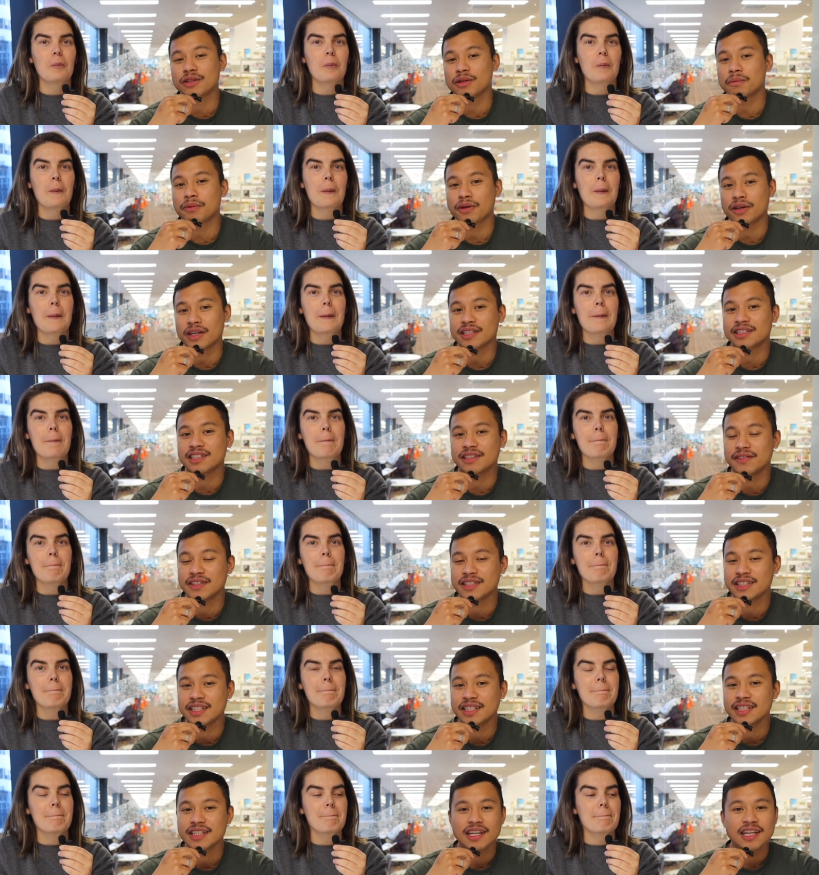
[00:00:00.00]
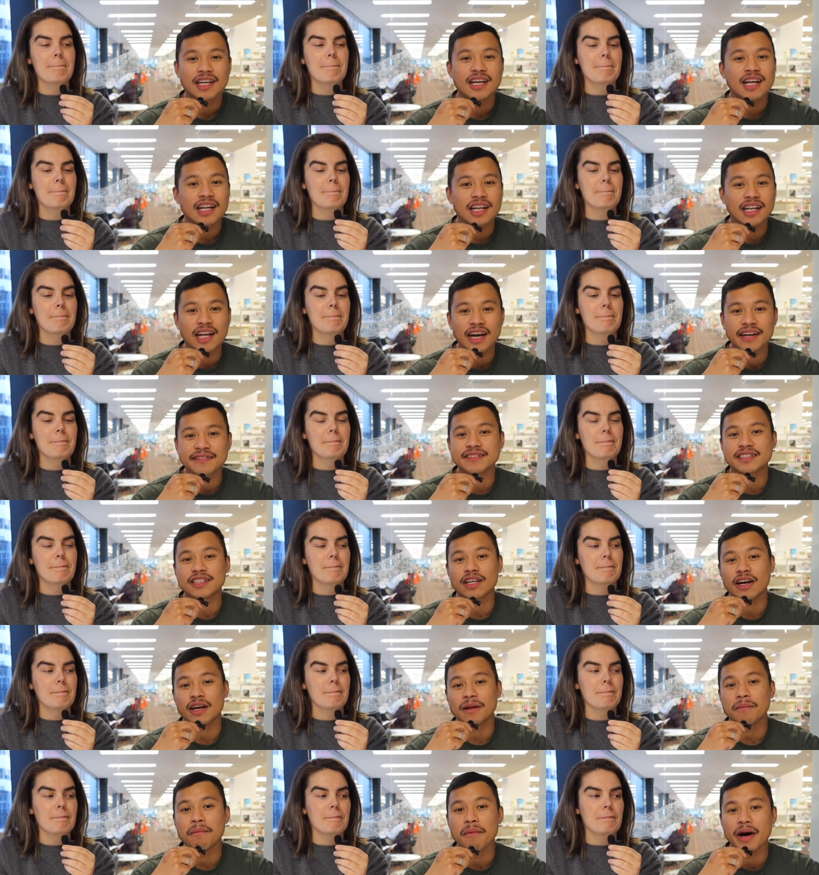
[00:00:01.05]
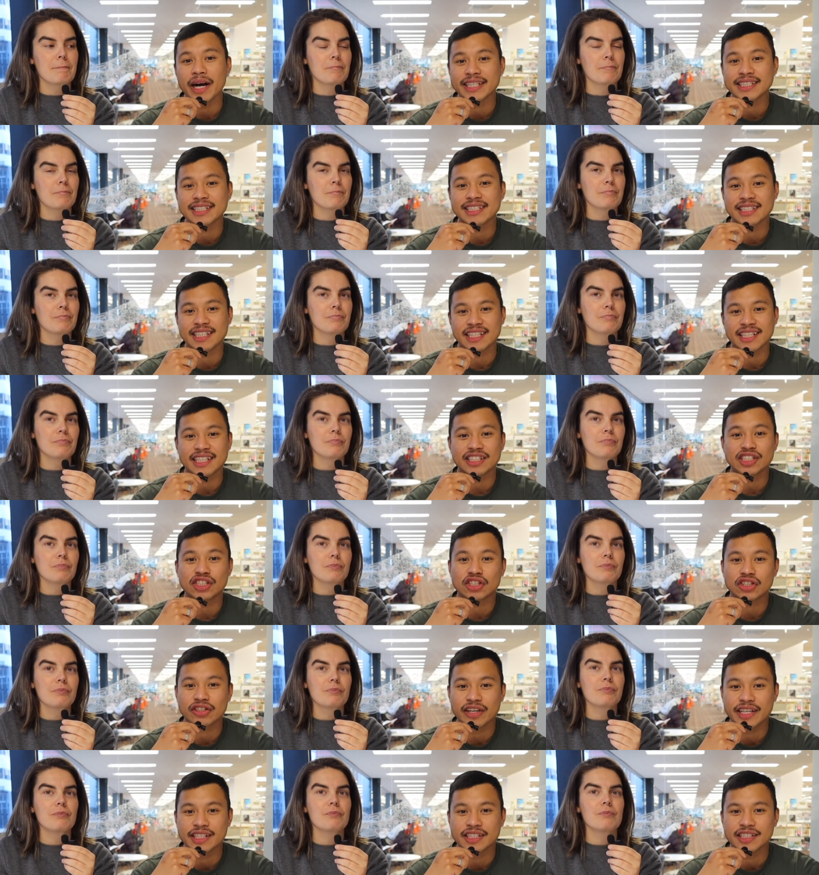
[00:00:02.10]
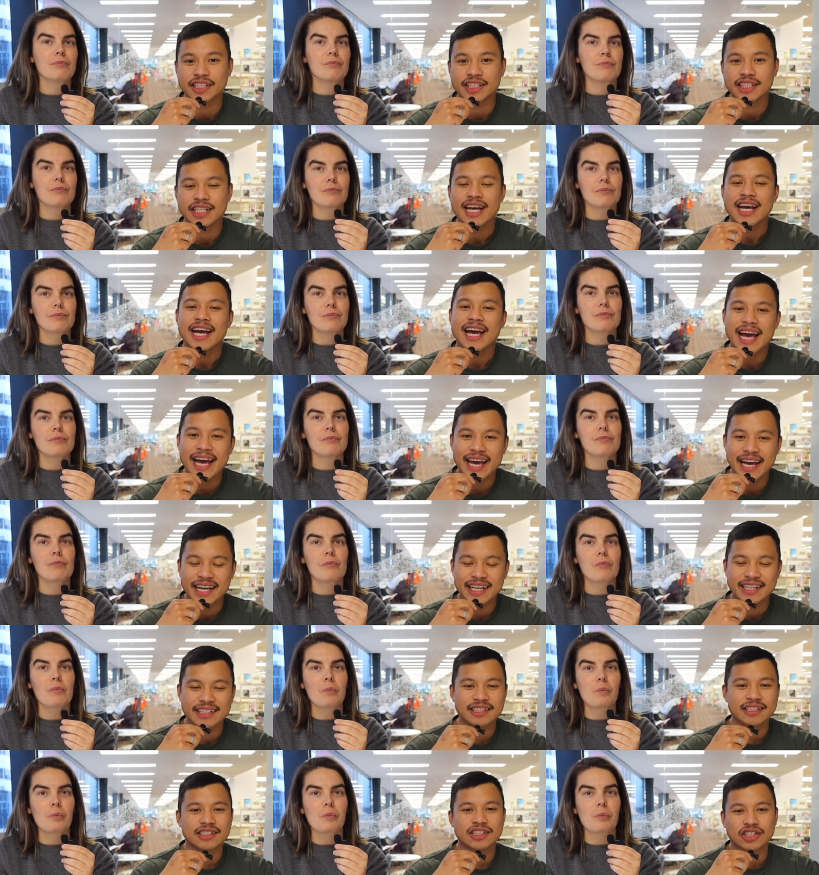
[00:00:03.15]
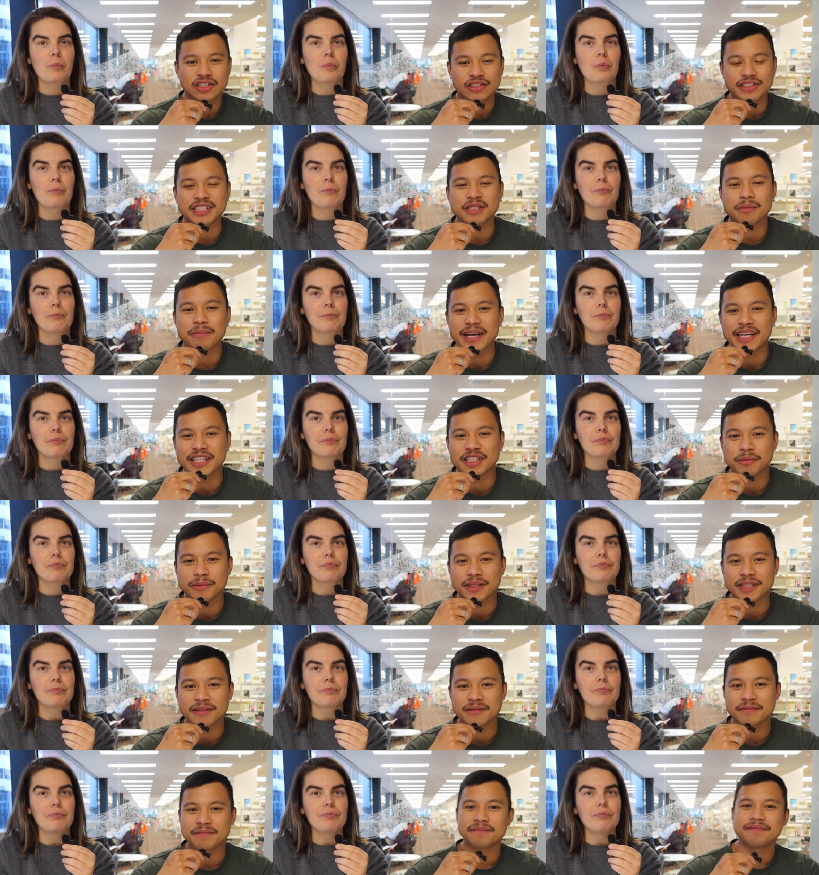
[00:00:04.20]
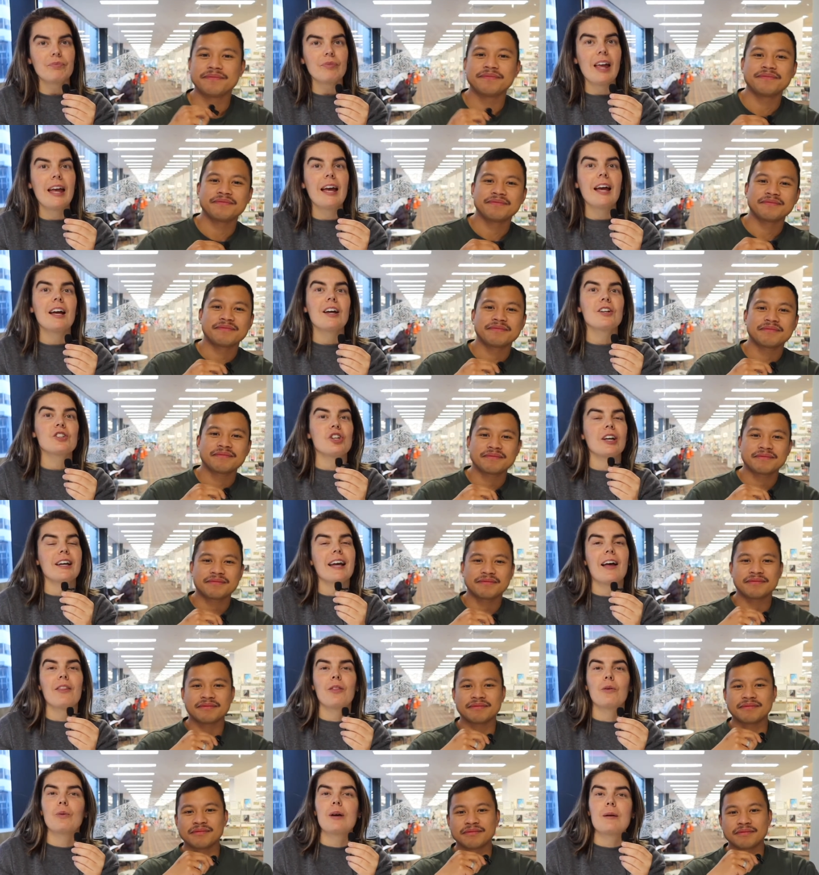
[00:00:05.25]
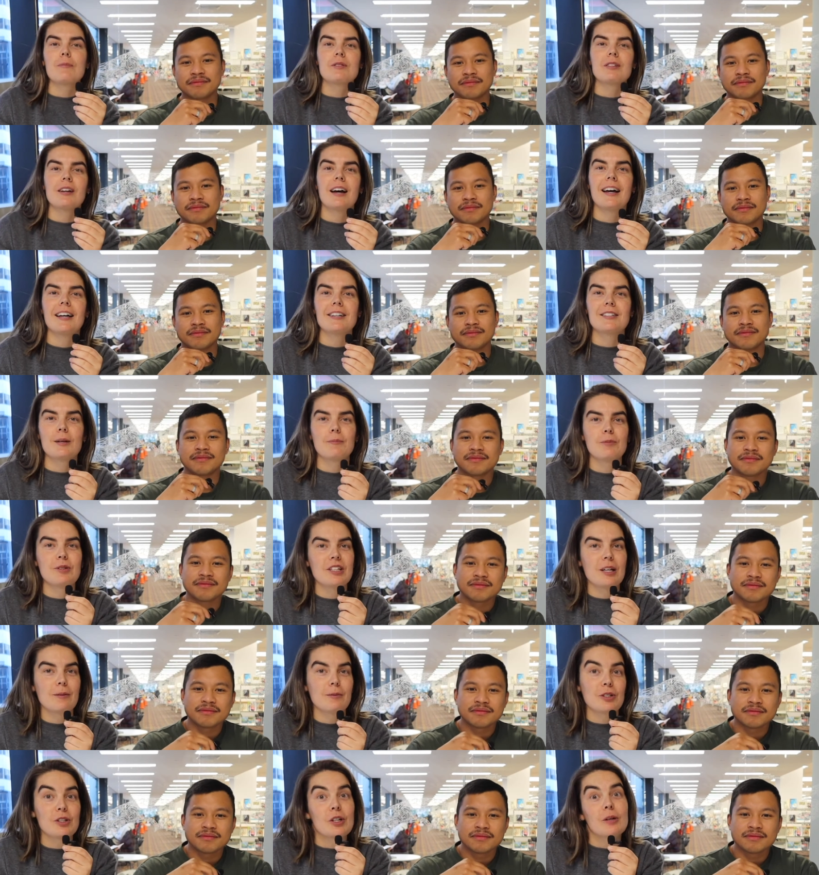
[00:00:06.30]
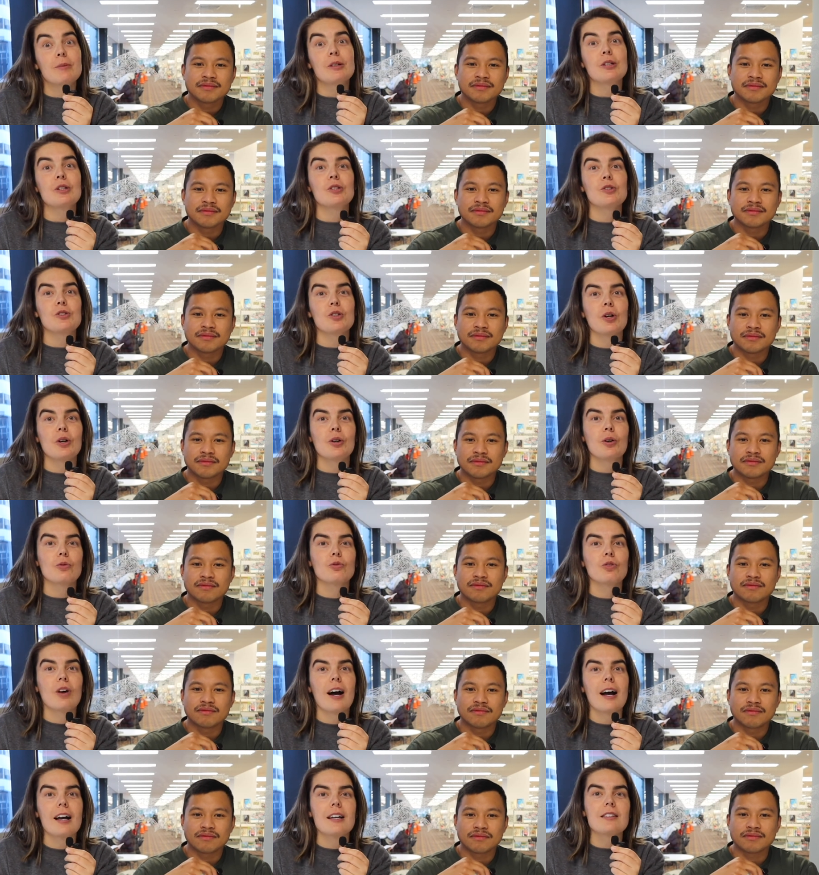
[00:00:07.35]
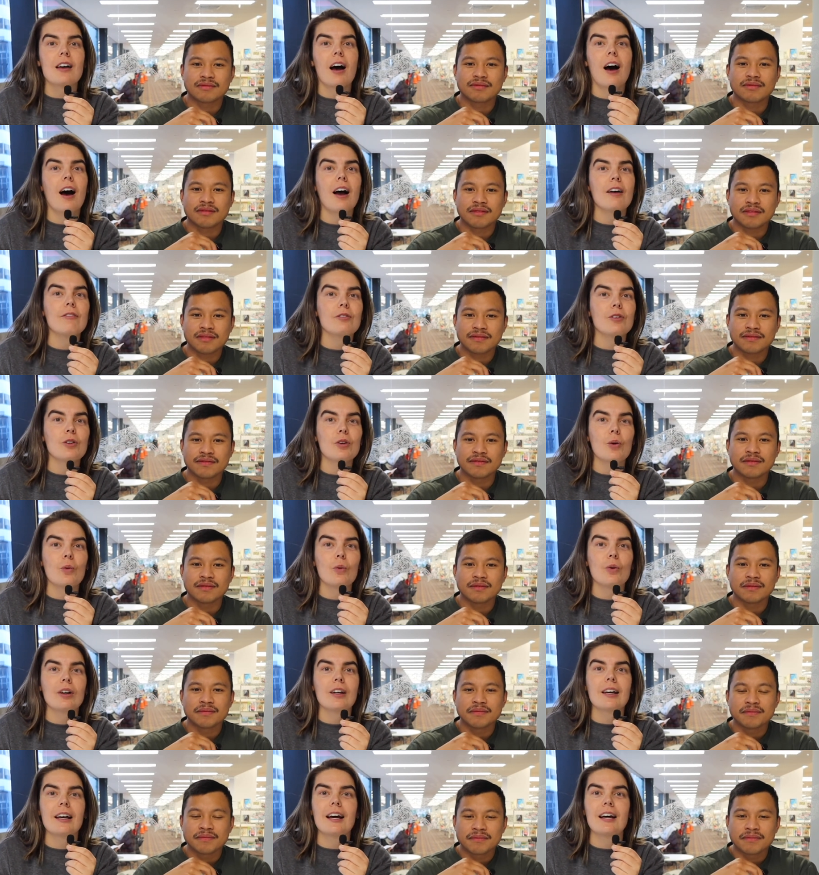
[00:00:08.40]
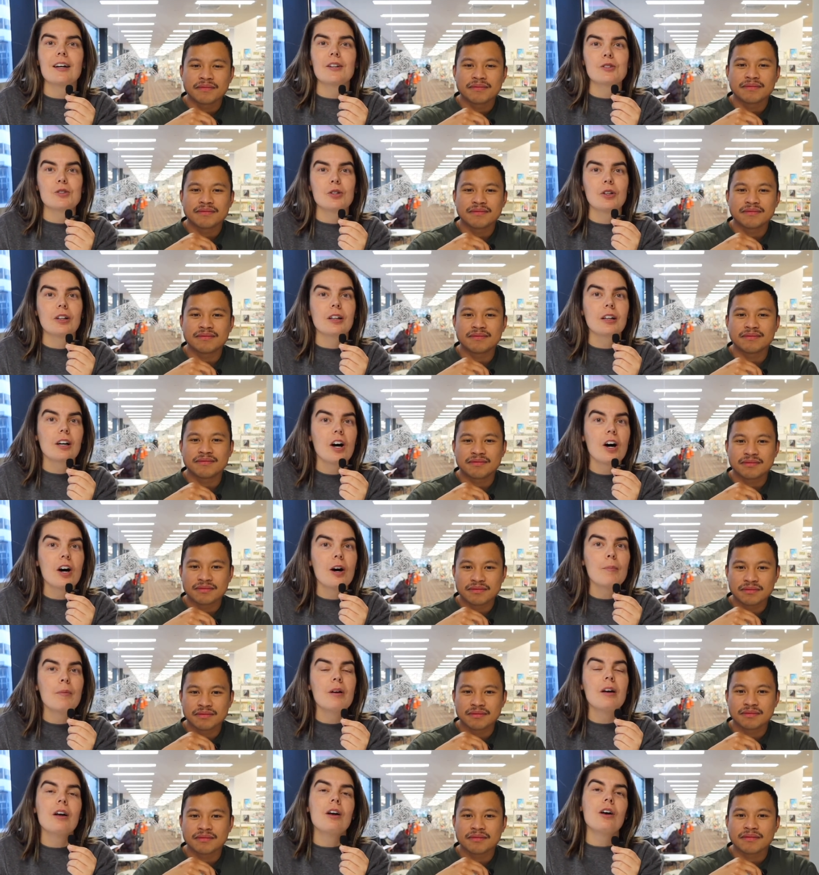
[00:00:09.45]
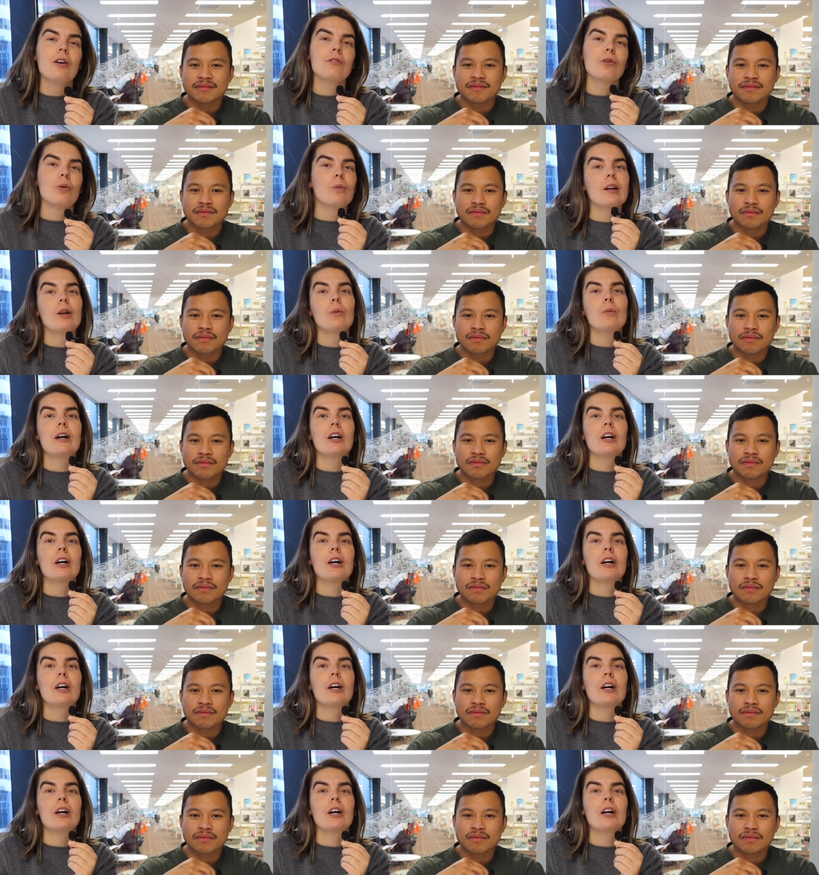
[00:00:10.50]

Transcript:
Speaker 1: productivity, lifestyle, mindset, and strategy, and stress management.
Speaker 2: Check out the website www.rise-workout.com for one-on-one